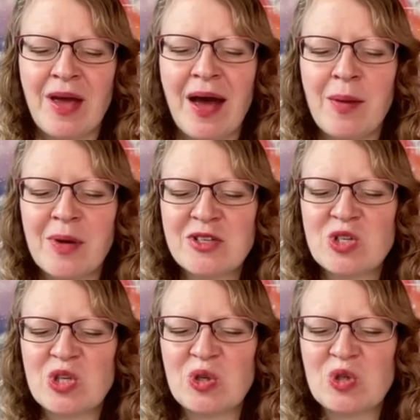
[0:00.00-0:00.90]
How
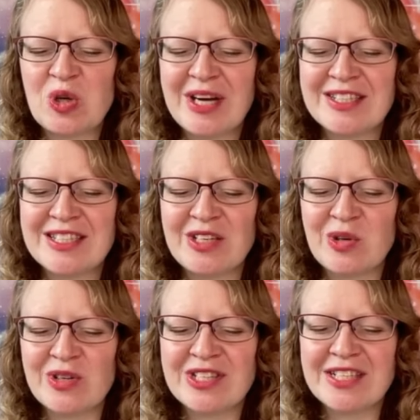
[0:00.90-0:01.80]
much do you trust in
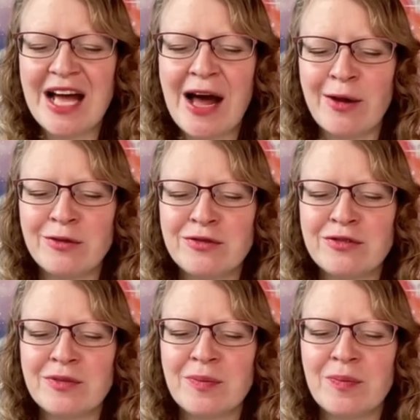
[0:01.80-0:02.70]

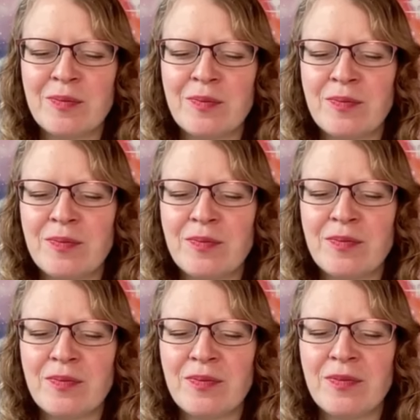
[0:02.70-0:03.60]
yourself
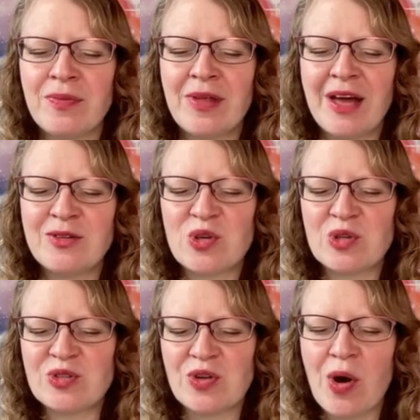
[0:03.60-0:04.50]
and your
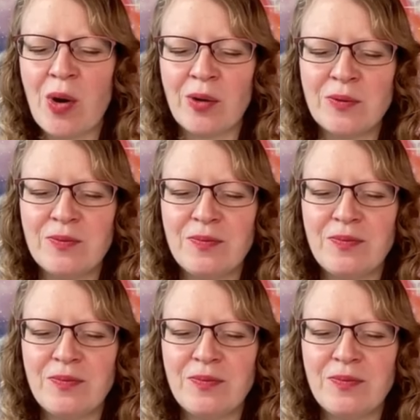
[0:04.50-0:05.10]
soul?